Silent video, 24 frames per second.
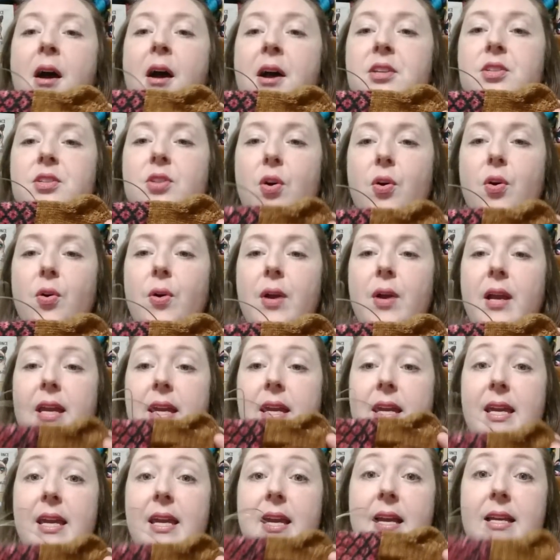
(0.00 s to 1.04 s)
So
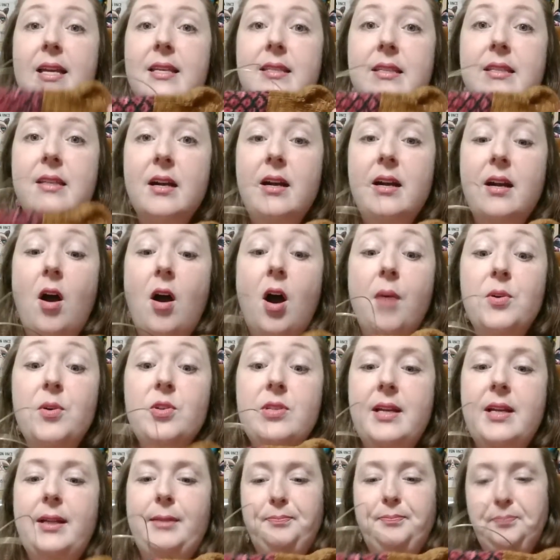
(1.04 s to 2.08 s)
he is done, almost
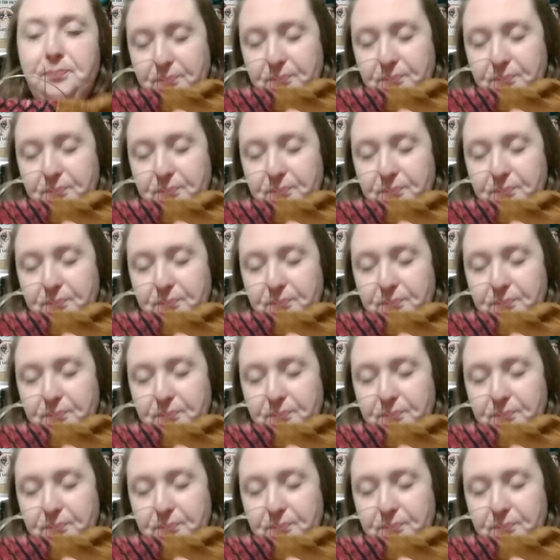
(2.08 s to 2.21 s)
done.